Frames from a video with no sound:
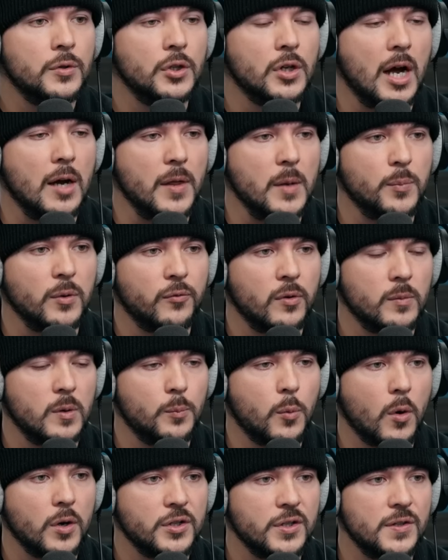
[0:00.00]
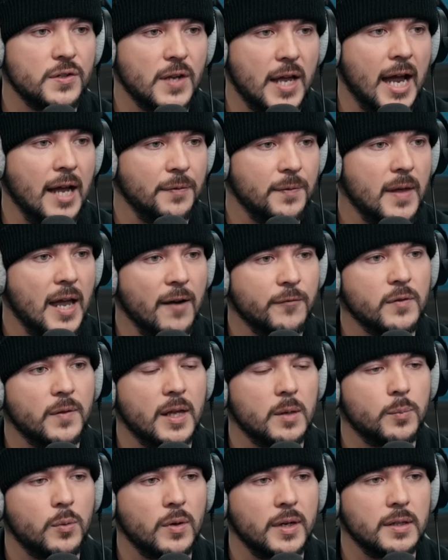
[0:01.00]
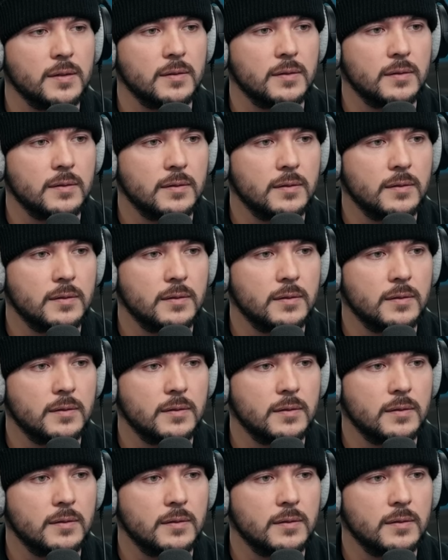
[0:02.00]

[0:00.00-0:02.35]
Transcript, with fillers: you know how they perform abortions at, after that point?